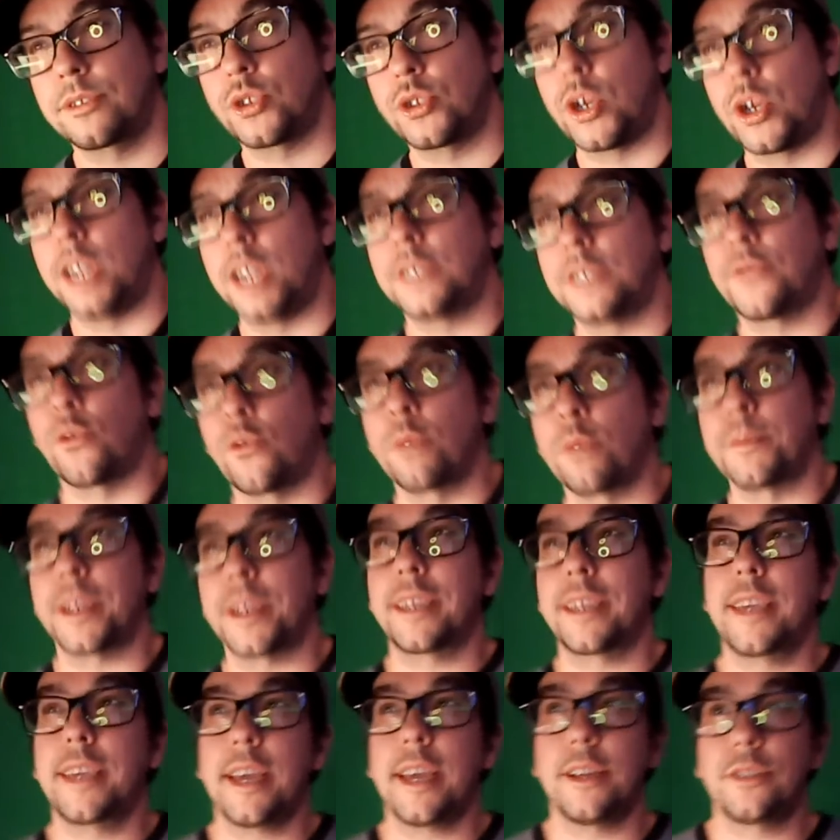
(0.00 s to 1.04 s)
transformed
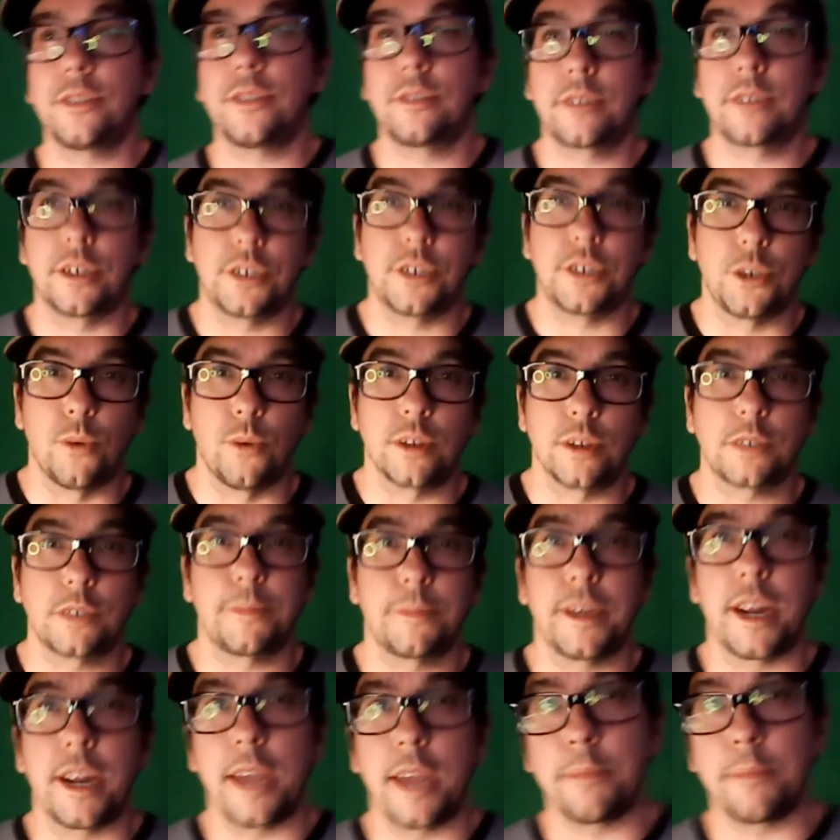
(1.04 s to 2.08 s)
again because she wants to
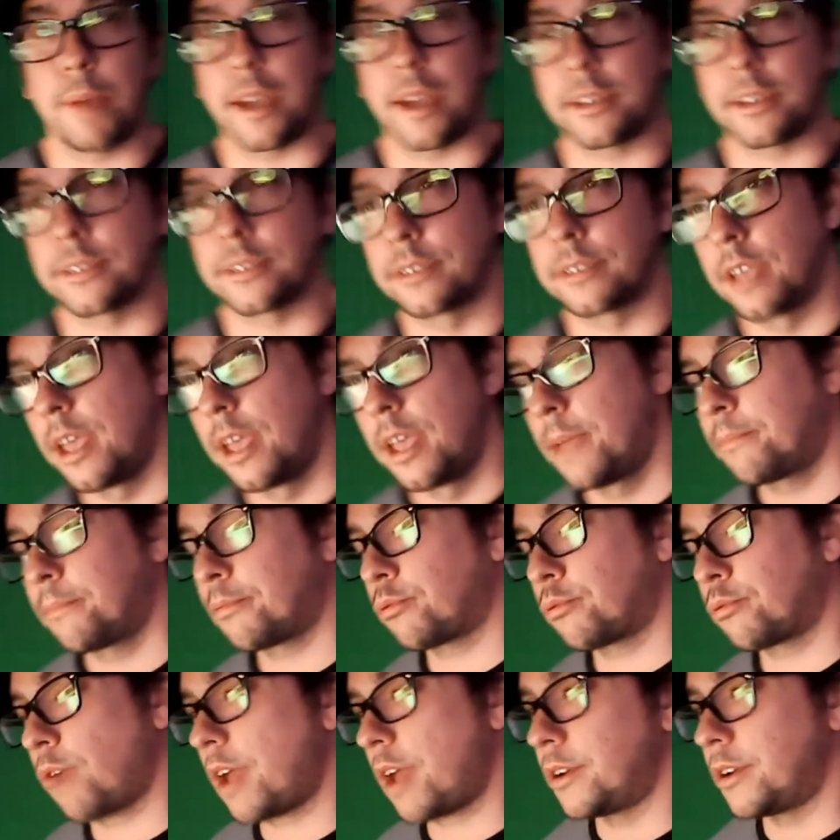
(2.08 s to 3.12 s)
be an Apex
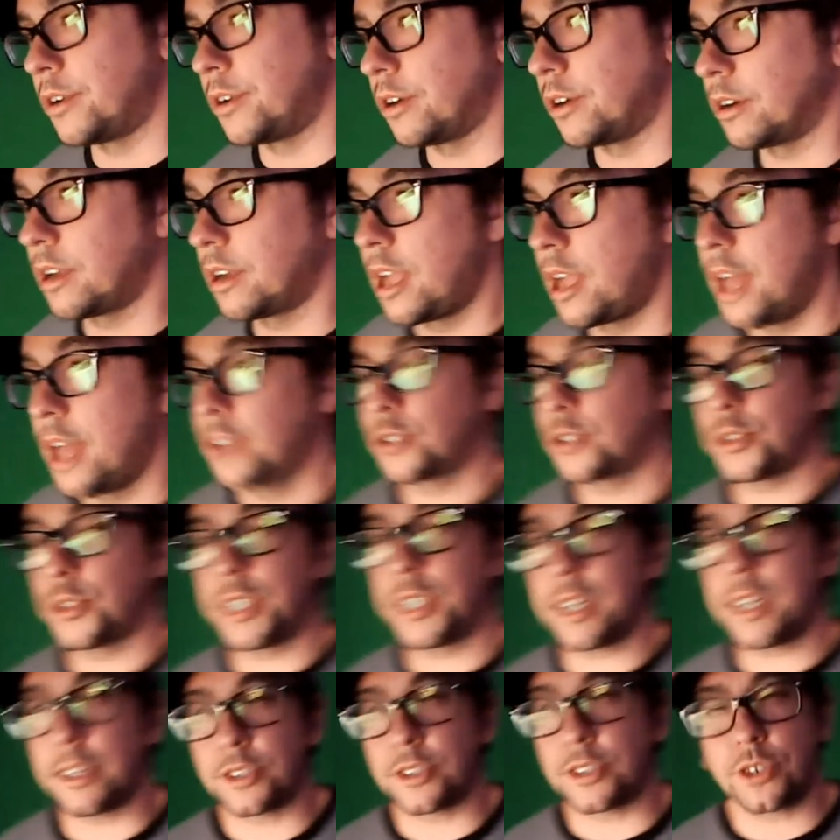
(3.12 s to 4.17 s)
Predator, so she
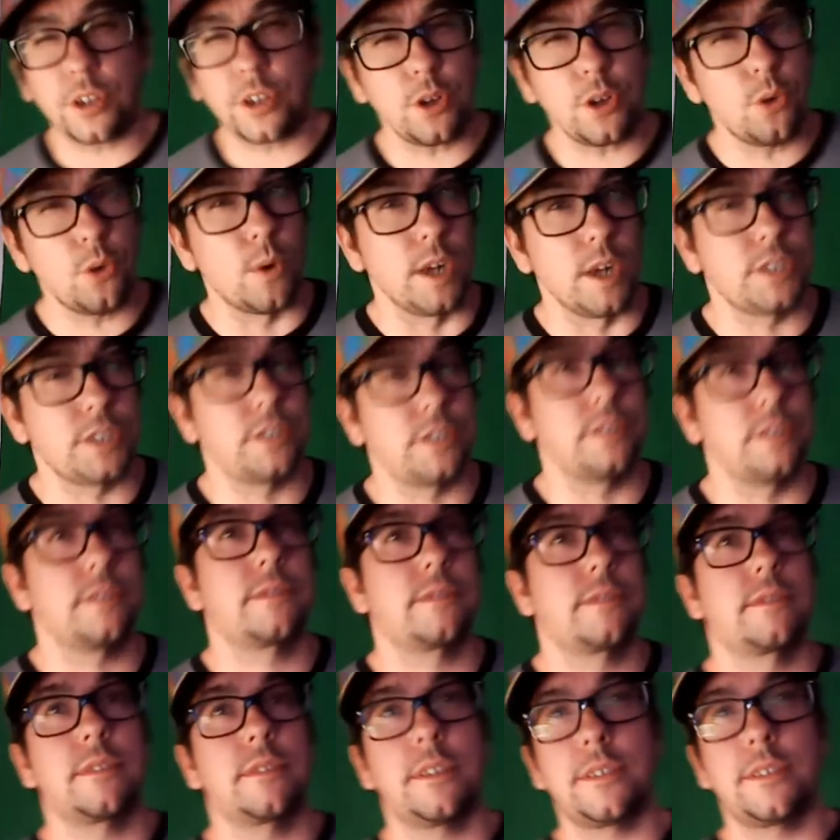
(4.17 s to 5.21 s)
gets two
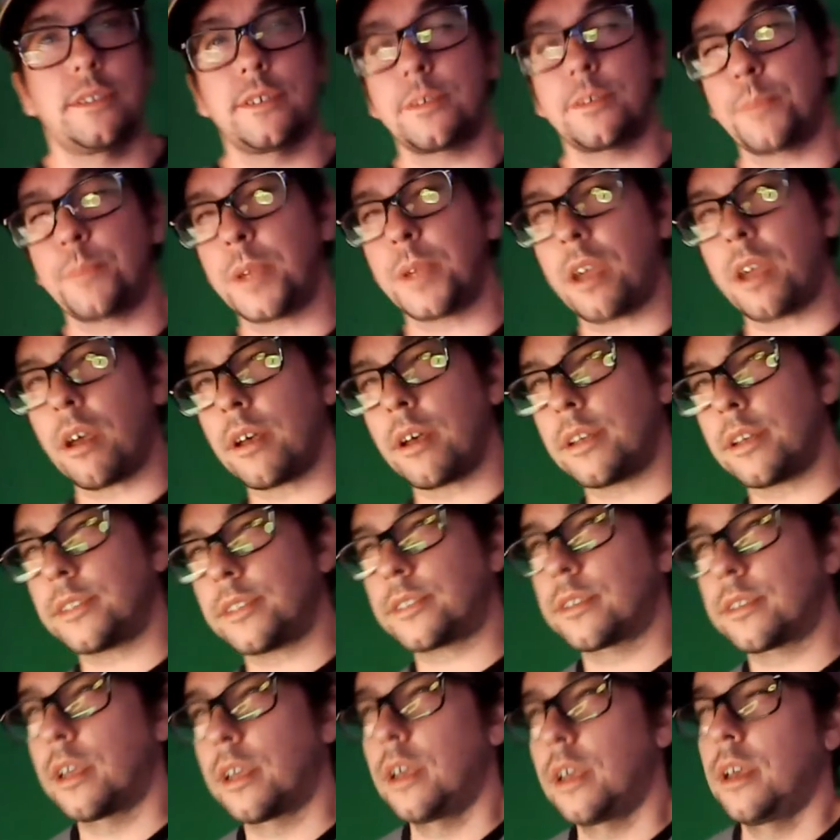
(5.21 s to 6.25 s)
wishes. Is this
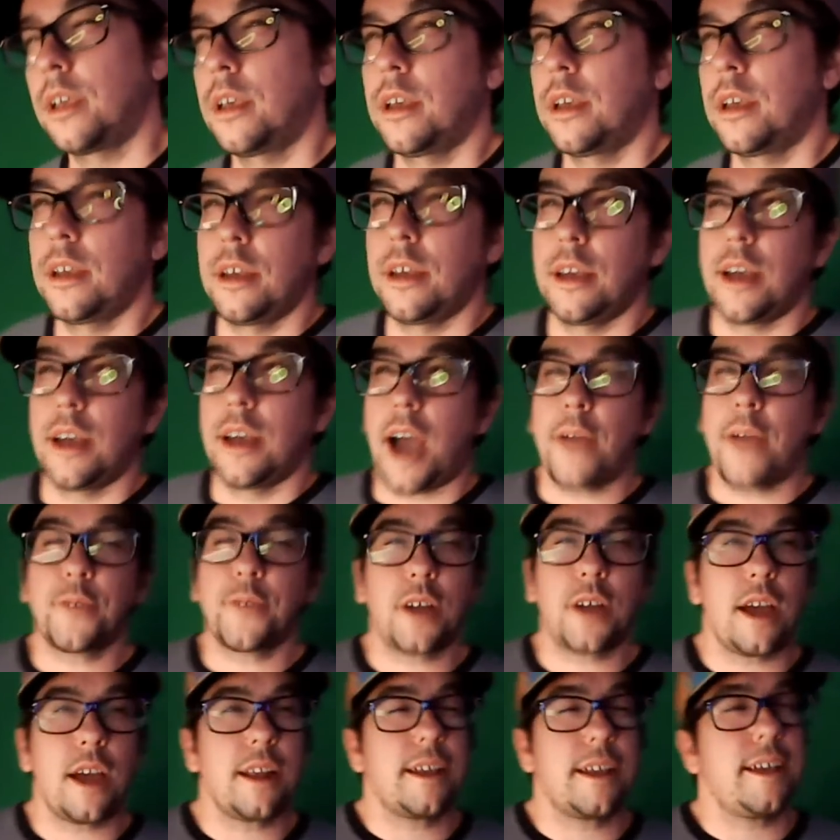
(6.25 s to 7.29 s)
because I
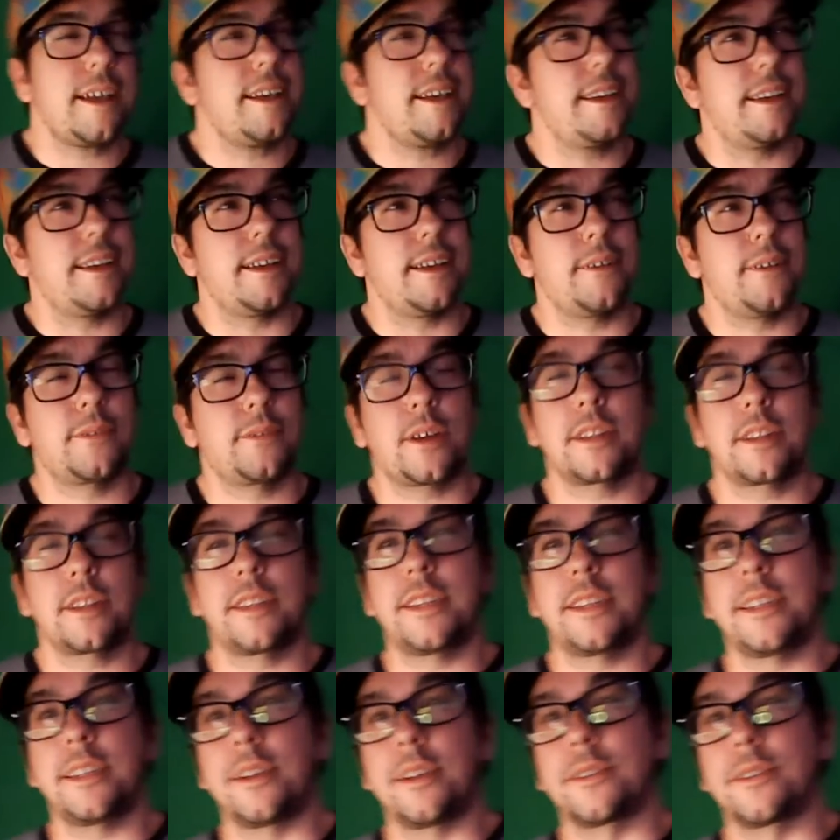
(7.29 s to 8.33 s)
forgot the
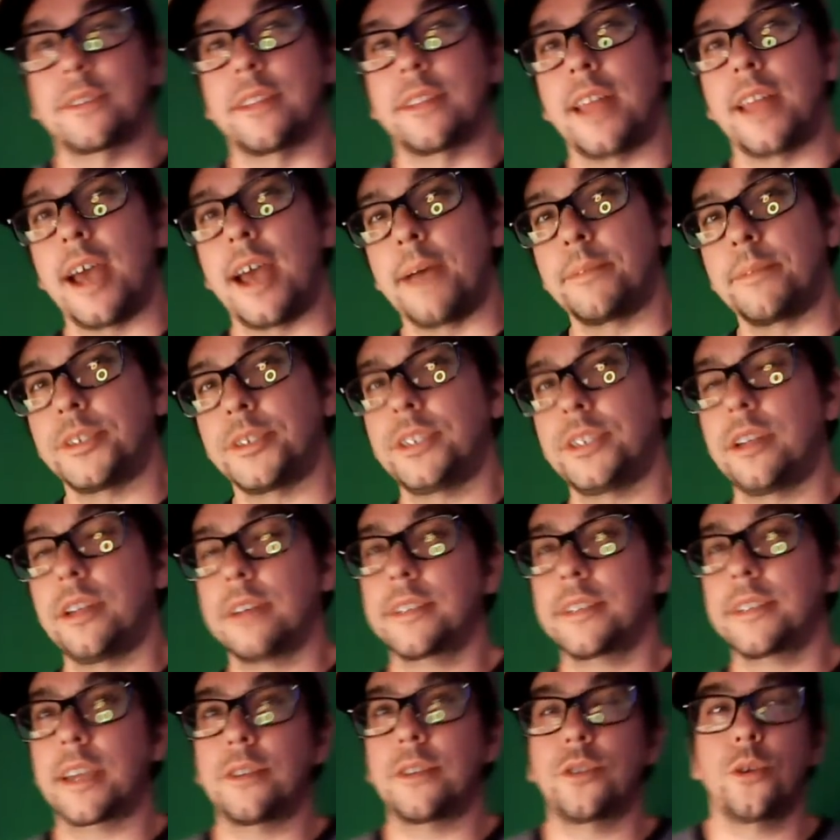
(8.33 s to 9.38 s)
details on that, but she
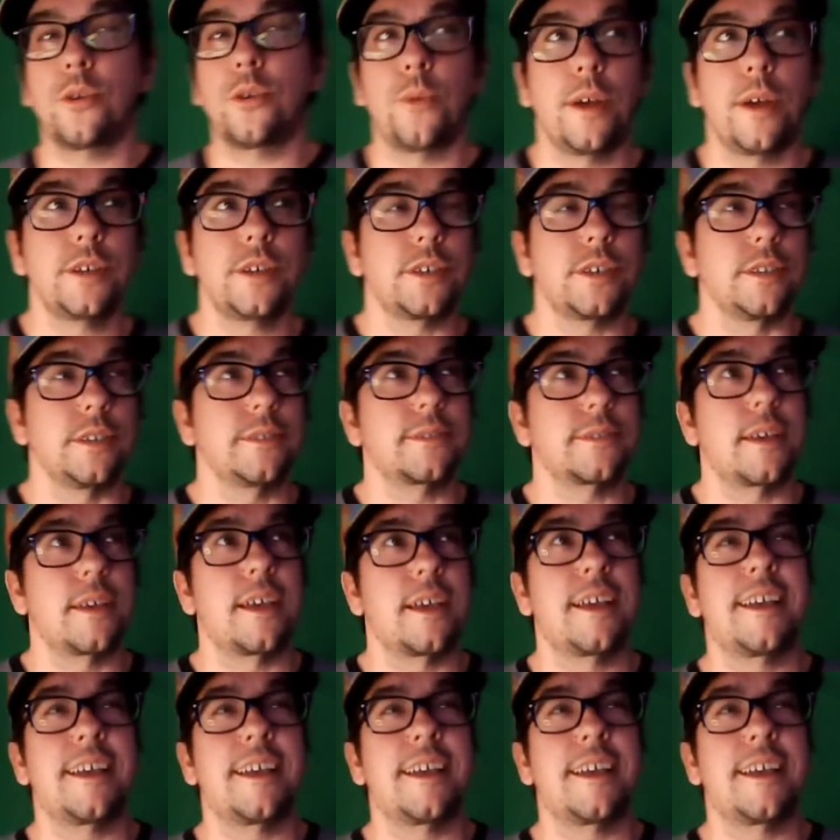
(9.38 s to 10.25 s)
does get two wishes.